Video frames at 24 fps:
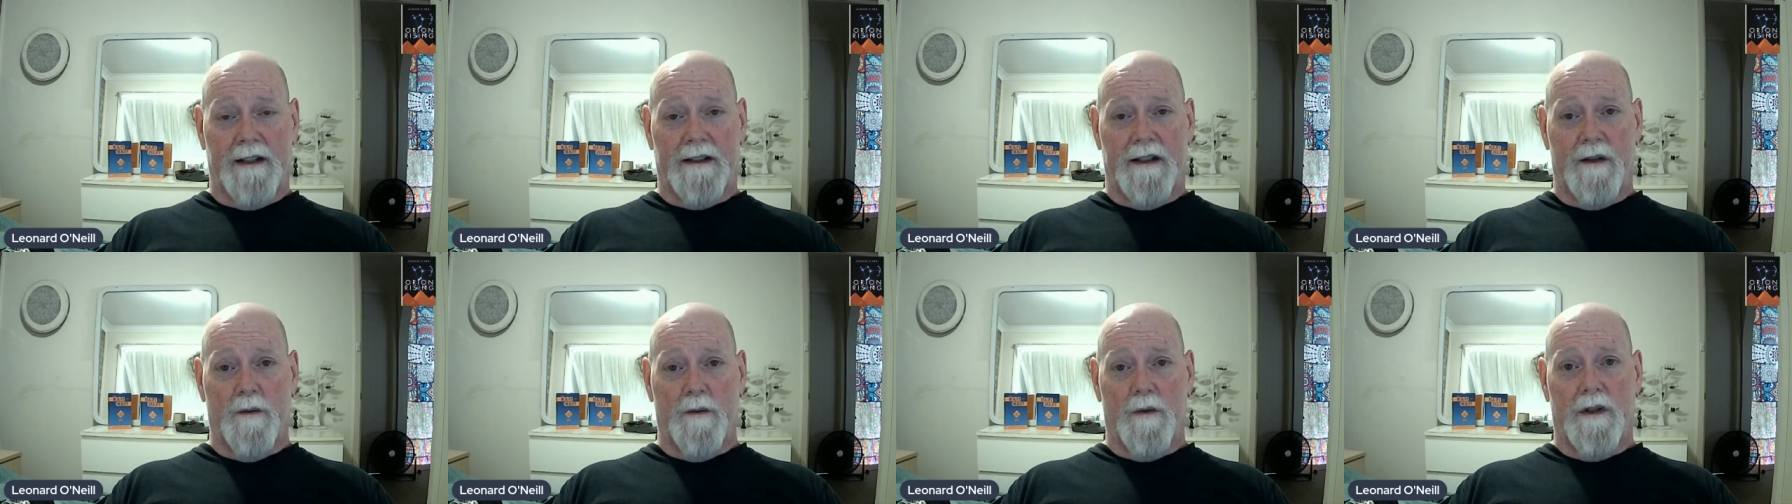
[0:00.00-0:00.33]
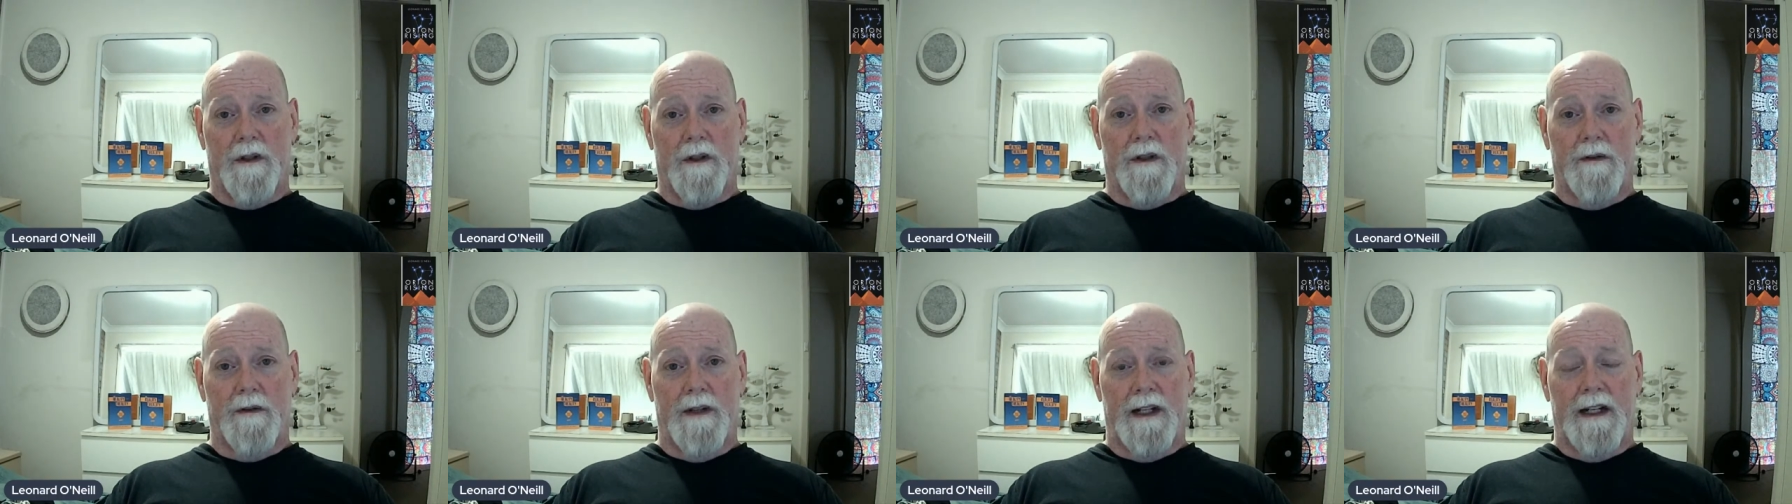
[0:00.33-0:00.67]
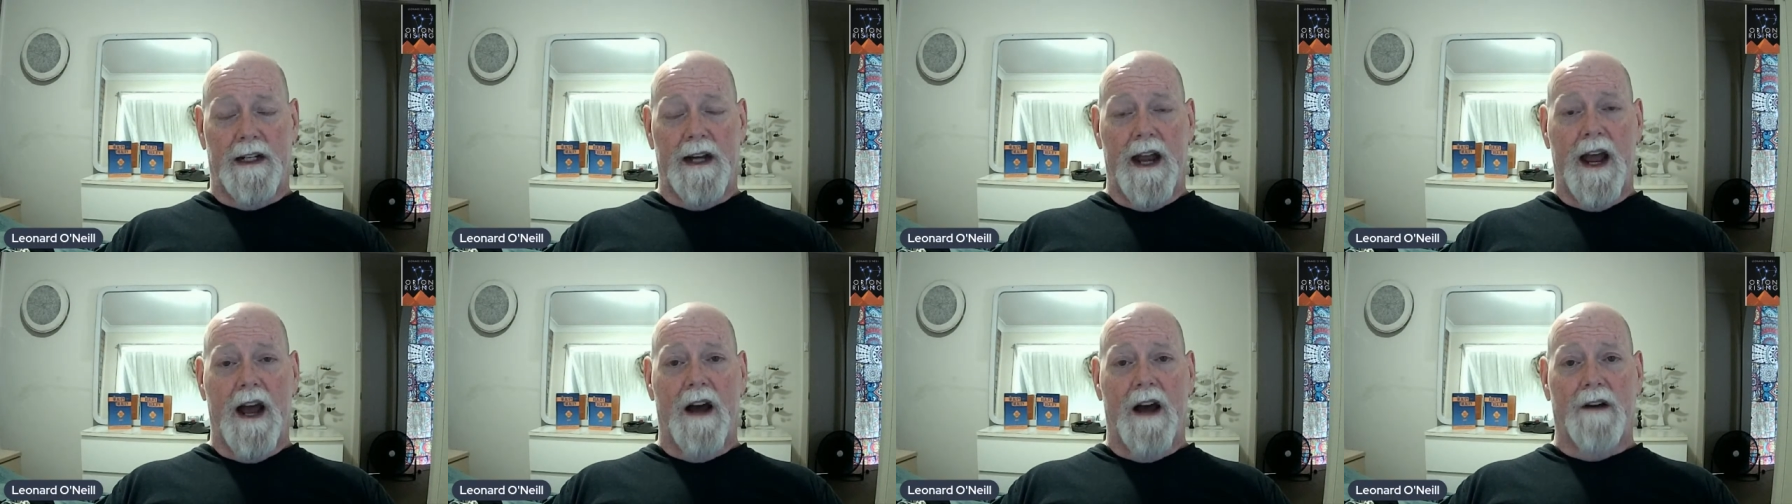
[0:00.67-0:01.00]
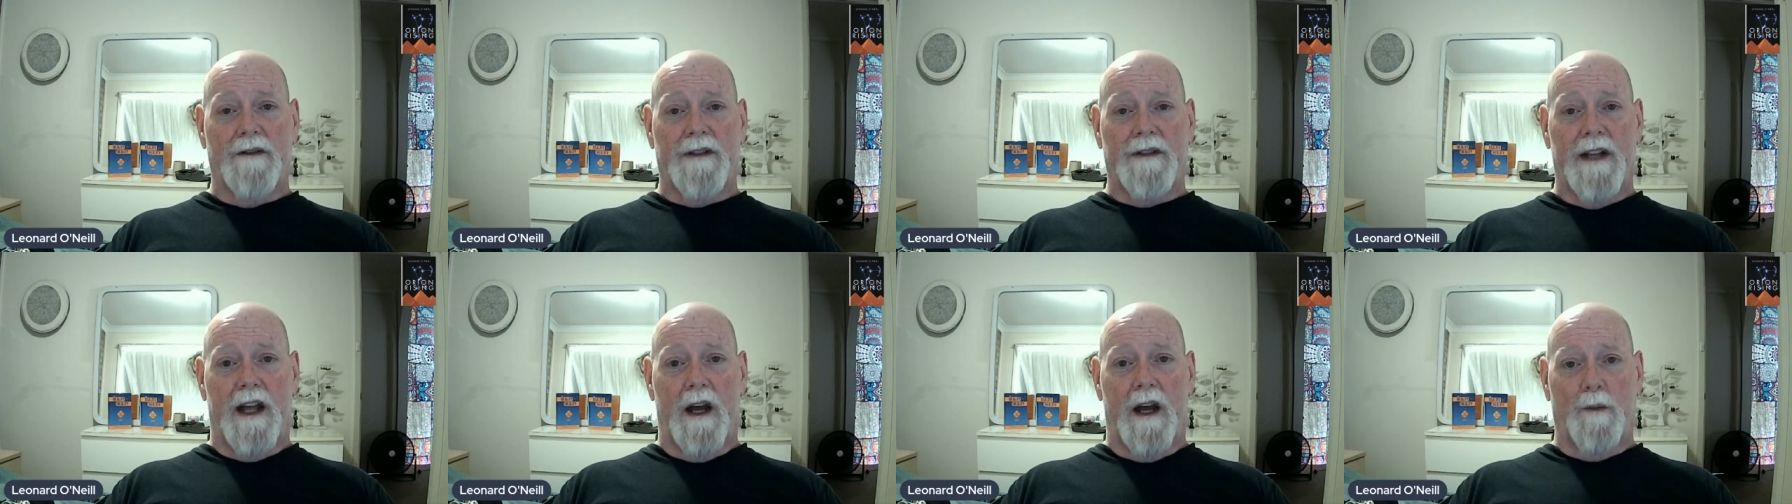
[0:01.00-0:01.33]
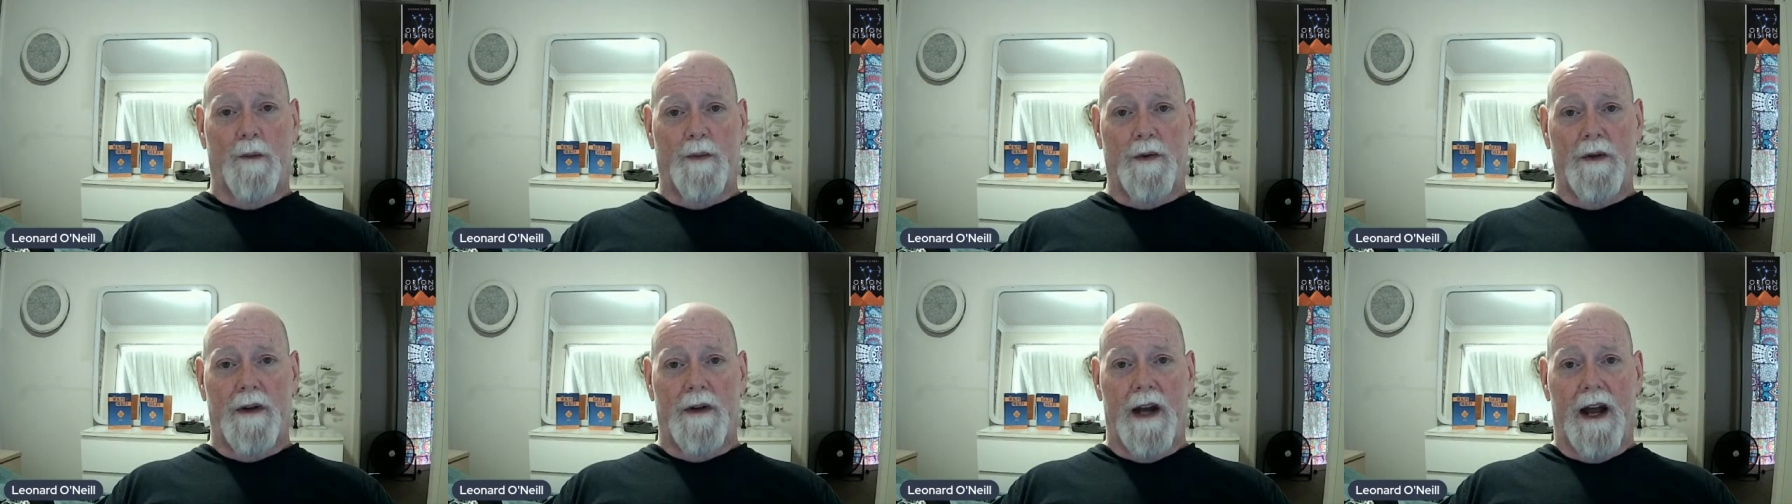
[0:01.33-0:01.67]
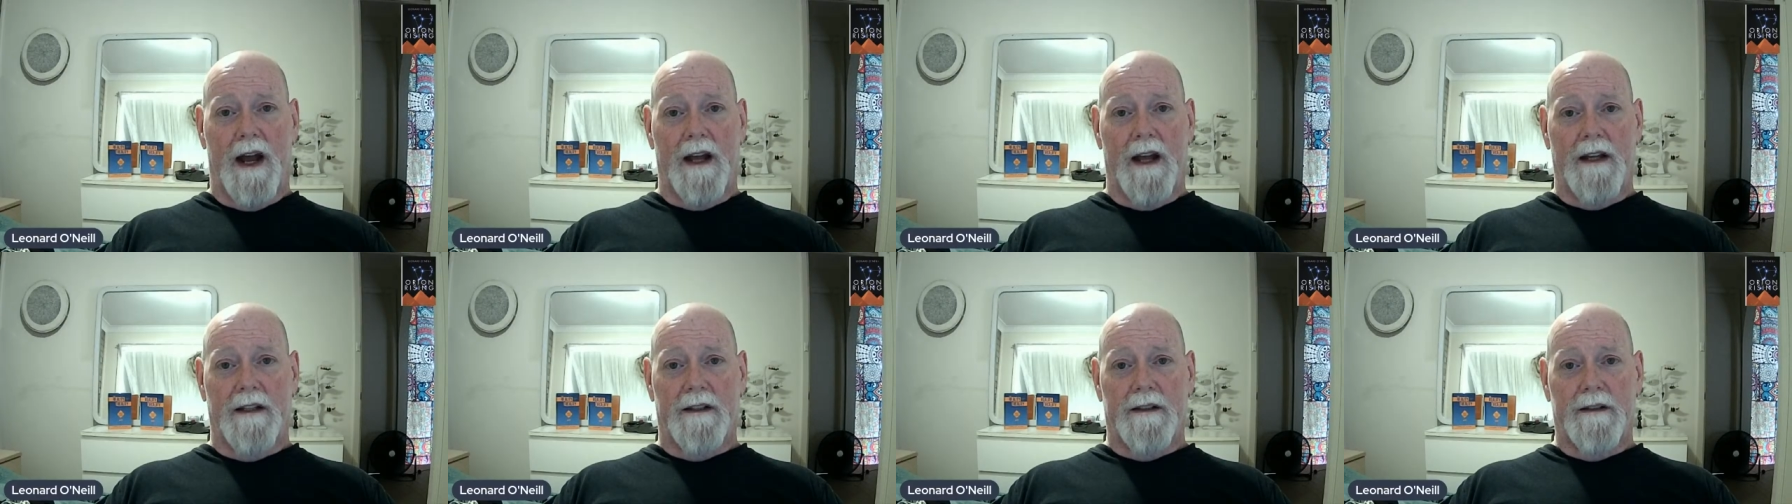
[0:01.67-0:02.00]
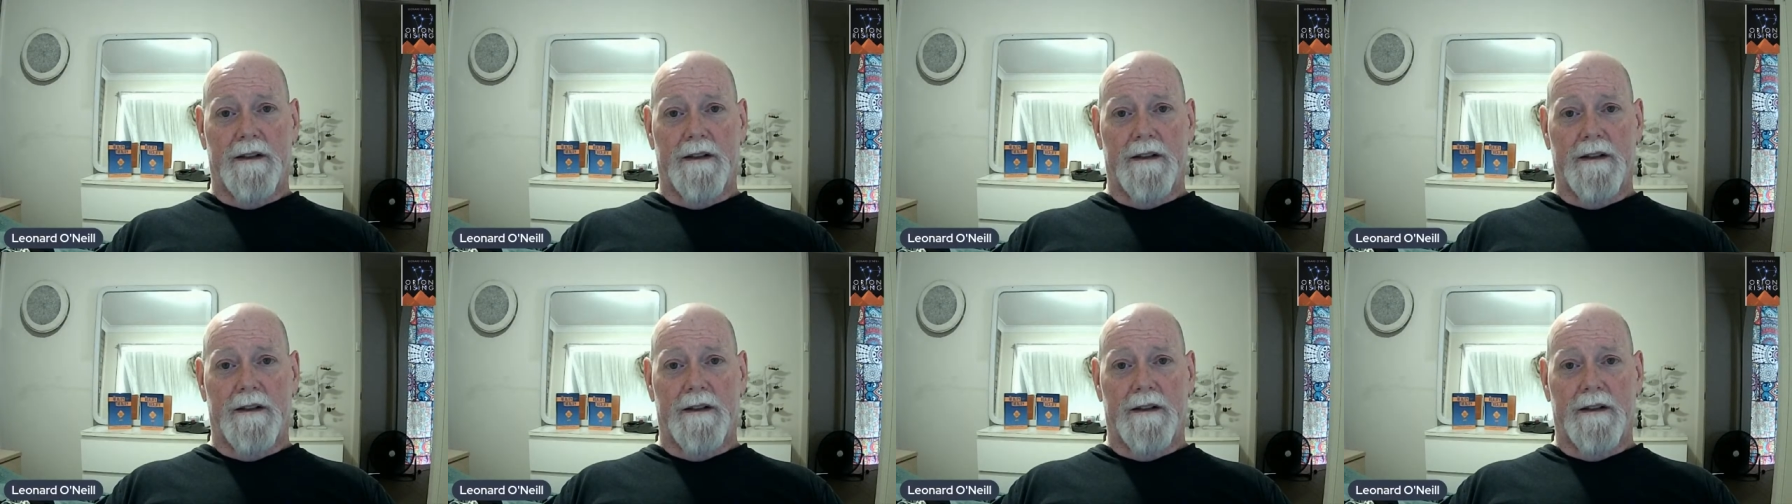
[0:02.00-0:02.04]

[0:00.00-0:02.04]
that we're doing now to help you guys.